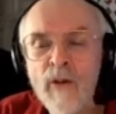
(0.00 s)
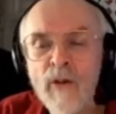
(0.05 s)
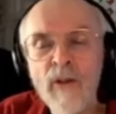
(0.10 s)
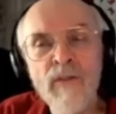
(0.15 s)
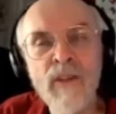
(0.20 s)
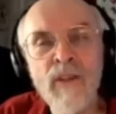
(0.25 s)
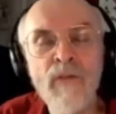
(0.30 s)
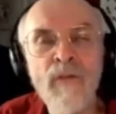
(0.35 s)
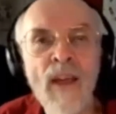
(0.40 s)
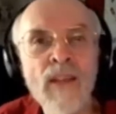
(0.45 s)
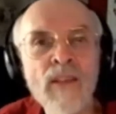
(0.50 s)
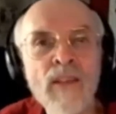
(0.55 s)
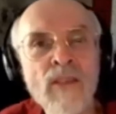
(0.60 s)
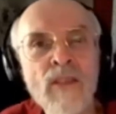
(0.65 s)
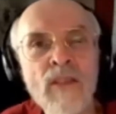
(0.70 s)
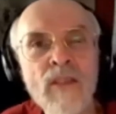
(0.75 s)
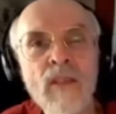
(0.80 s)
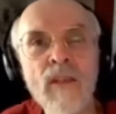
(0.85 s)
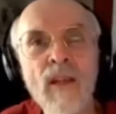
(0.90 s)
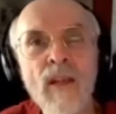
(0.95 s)
of Defense
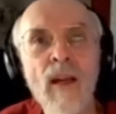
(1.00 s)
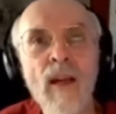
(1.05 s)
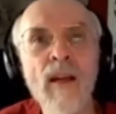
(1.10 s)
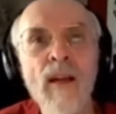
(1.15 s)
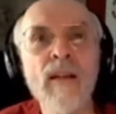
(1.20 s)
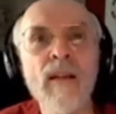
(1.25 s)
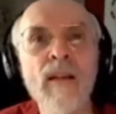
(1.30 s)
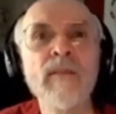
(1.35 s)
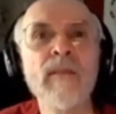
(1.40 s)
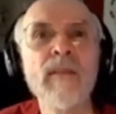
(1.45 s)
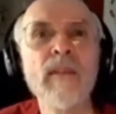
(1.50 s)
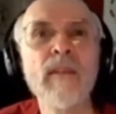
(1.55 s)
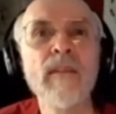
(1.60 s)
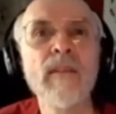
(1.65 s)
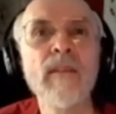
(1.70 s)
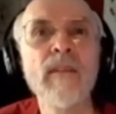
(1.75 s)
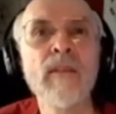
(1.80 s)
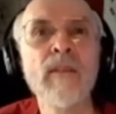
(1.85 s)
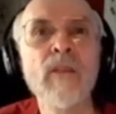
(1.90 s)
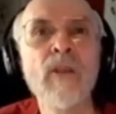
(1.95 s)

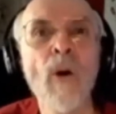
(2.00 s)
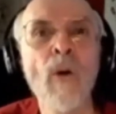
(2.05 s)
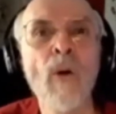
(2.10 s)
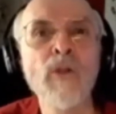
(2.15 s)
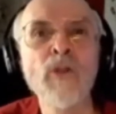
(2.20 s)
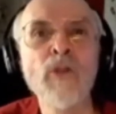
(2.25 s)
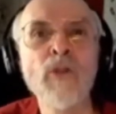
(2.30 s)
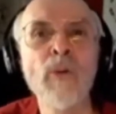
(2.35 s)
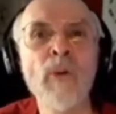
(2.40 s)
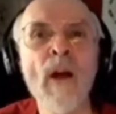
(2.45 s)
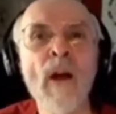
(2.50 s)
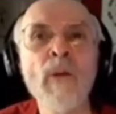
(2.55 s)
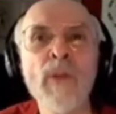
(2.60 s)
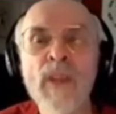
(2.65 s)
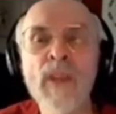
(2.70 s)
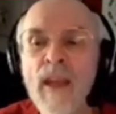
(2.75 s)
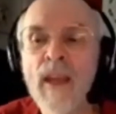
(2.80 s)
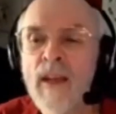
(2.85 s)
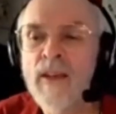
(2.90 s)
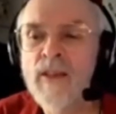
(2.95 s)
goes throughout
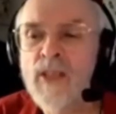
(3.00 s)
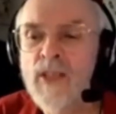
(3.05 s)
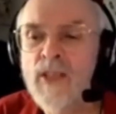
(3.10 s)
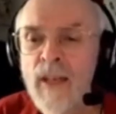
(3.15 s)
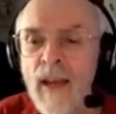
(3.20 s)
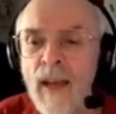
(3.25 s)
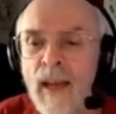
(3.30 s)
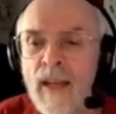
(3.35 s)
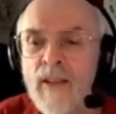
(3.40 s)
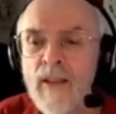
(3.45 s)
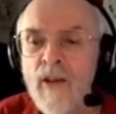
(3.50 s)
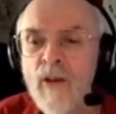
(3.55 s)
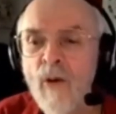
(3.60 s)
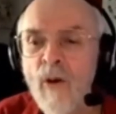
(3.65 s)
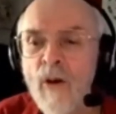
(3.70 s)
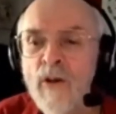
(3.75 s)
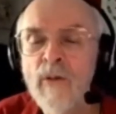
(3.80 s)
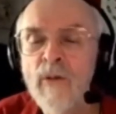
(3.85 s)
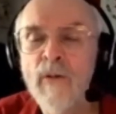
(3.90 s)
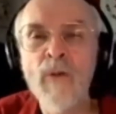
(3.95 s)
the SCA. The
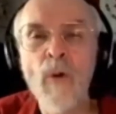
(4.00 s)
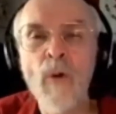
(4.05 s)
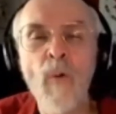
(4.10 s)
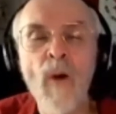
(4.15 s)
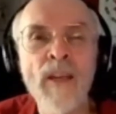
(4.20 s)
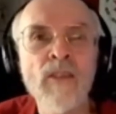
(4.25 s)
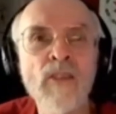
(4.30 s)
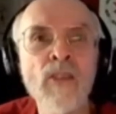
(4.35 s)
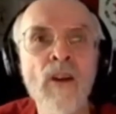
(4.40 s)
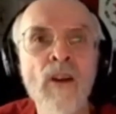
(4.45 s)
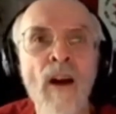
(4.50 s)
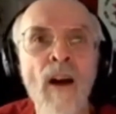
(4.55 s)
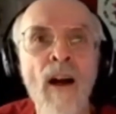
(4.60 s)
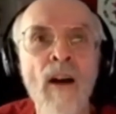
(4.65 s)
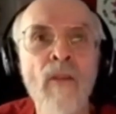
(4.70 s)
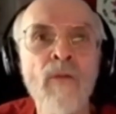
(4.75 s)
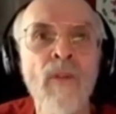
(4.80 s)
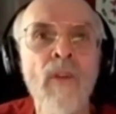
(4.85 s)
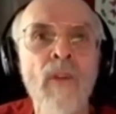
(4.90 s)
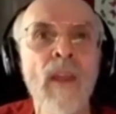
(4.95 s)
Order of the White Scarf
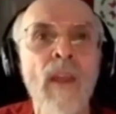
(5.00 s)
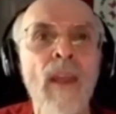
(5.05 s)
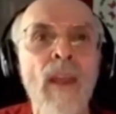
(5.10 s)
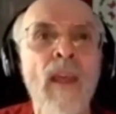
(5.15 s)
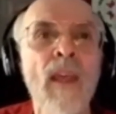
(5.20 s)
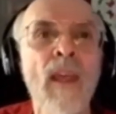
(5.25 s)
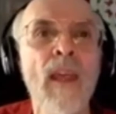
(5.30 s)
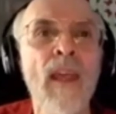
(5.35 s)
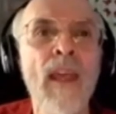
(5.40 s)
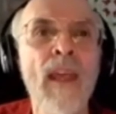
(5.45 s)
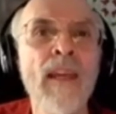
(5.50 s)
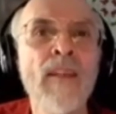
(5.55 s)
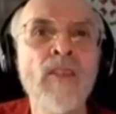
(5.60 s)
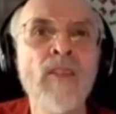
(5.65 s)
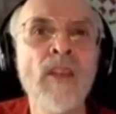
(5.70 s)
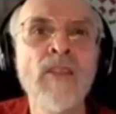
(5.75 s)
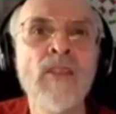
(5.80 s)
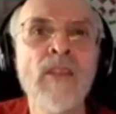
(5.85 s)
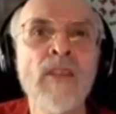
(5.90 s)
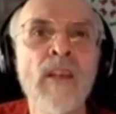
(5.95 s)

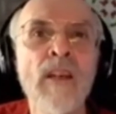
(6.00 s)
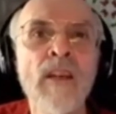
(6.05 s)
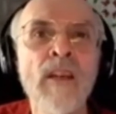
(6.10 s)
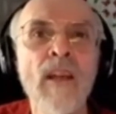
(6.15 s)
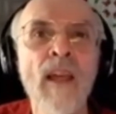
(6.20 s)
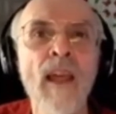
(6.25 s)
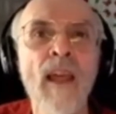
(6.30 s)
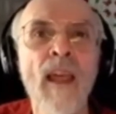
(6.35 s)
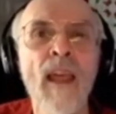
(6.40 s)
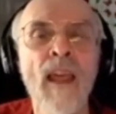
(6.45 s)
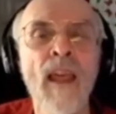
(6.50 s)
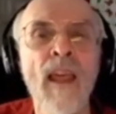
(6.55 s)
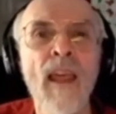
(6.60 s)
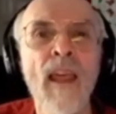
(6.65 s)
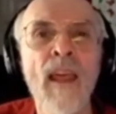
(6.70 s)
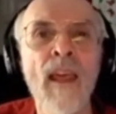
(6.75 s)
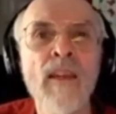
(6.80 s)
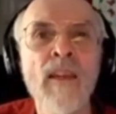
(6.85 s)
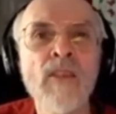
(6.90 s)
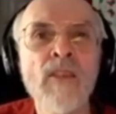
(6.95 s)
existed
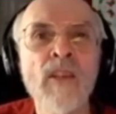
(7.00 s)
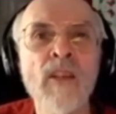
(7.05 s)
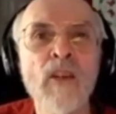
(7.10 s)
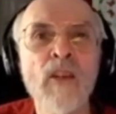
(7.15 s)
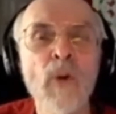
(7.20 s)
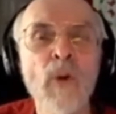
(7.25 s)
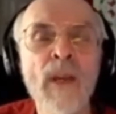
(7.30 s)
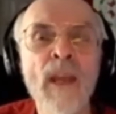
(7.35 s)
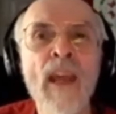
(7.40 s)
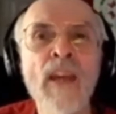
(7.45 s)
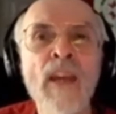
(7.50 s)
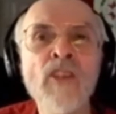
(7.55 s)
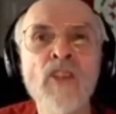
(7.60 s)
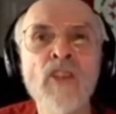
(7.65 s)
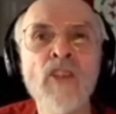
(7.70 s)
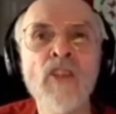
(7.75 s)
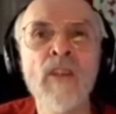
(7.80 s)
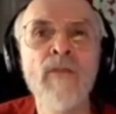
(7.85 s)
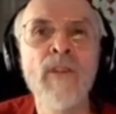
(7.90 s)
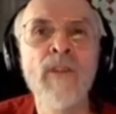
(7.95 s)
as the creation
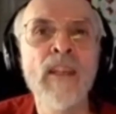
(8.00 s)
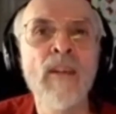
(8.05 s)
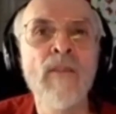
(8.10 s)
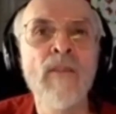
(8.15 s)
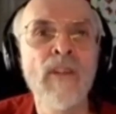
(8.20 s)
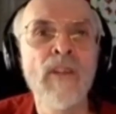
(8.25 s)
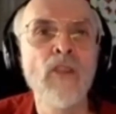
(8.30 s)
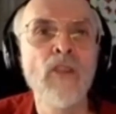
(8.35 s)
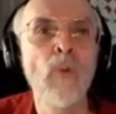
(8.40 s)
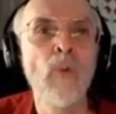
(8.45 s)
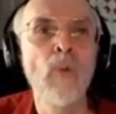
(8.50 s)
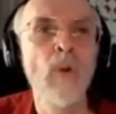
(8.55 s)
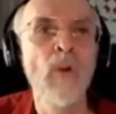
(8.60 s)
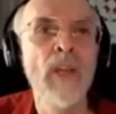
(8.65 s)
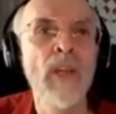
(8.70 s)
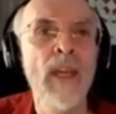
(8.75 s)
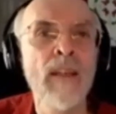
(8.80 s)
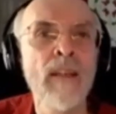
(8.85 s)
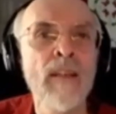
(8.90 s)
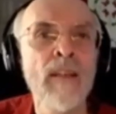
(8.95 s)
of individual
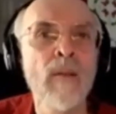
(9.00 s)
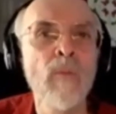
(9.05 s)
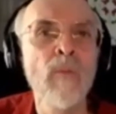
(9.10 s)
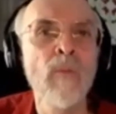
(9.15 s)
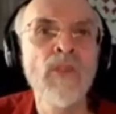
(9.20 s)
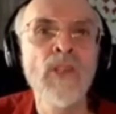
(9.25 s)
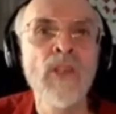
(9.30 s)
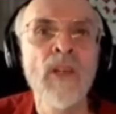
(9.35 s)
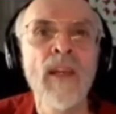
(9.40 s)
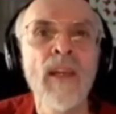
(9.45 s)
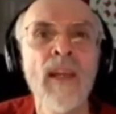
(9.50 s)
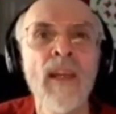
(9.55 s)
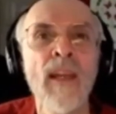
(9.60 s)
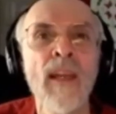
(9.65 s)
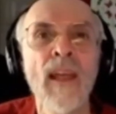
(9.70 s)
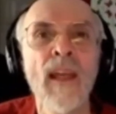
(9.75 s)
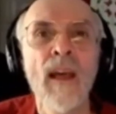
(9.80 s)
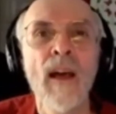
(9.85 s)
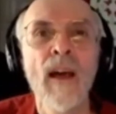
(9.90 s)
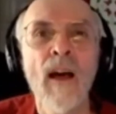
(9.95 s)
kingdoms
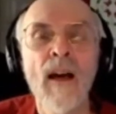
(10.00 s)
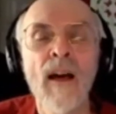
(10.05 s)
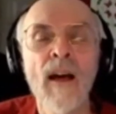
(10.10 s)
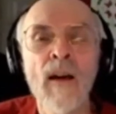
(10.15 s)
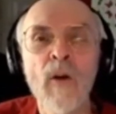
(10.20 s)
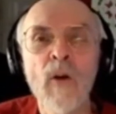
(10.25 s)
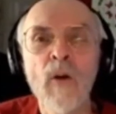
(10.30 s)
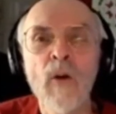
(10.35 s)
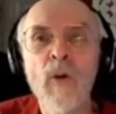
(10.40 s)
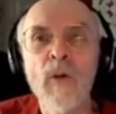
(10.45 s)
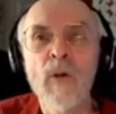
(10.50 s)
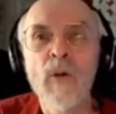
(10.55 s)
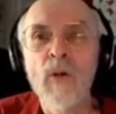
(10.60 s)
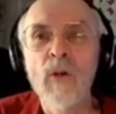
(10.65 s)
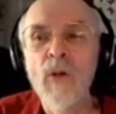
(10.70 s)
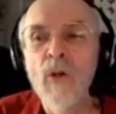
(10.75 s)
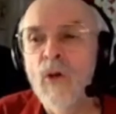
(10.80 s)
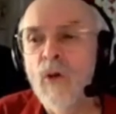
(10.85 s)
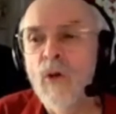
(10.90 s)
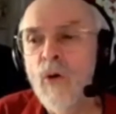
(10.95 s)

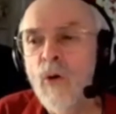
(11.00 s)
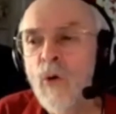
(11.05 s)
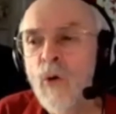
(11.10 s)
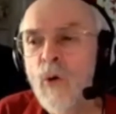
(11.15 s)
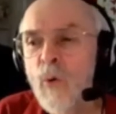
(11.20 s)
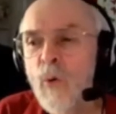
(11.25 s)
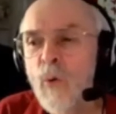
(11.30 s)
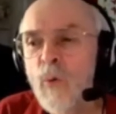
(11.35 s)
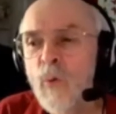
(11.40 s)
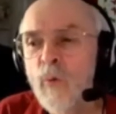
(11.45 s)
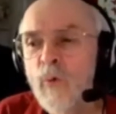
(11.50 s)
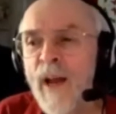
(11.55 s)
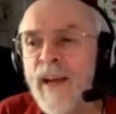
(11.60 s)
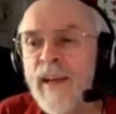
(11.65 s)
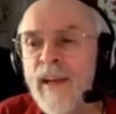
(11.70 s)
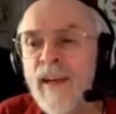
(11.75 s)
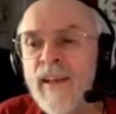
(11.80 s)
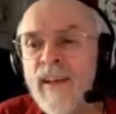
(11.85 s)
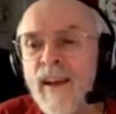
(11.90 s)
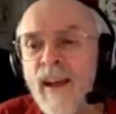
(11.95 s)
who
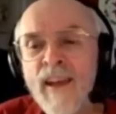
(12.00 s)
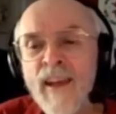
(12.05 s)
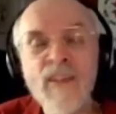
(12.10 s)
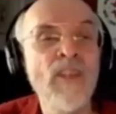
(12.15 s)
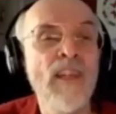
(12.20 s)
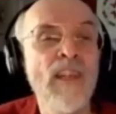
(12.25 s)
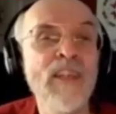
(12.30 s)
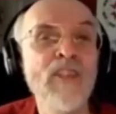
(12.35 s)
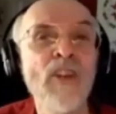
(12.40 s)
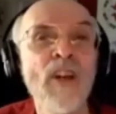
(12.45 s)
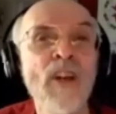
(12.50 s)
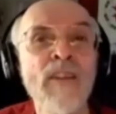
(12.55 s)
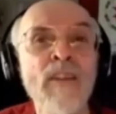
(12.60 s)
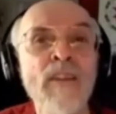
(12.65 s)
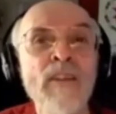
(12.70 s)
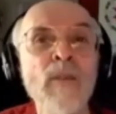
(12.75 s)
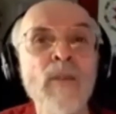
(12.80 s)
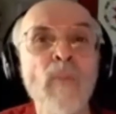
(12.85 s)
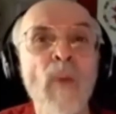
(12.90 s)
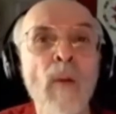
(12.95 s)
recognized each other's
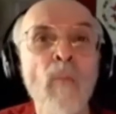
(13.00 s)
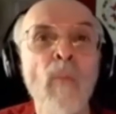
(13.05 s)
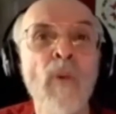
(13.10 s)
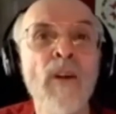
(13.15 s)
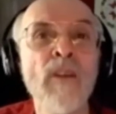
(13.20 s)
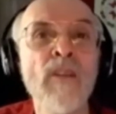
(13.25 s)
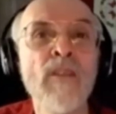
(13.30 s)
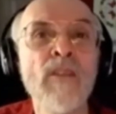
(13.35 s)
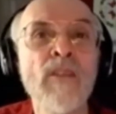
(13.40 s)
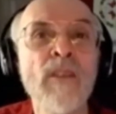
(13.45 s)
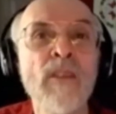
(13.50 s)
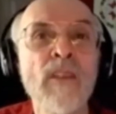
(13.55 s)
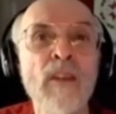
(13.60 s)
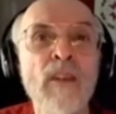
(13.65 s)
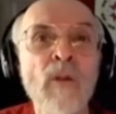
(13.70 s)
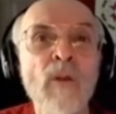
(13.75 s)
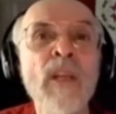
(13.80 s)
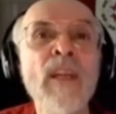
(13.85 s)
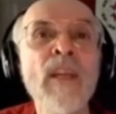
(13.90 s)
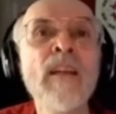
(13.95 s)
members
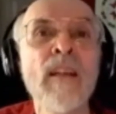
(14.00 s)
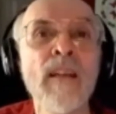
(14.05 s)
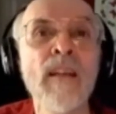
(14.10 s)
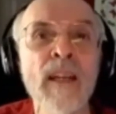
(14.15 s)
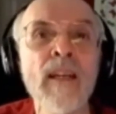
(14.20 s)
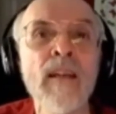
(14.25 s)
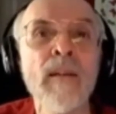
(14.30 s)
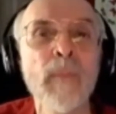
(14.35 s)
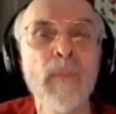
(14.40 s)
uniquely,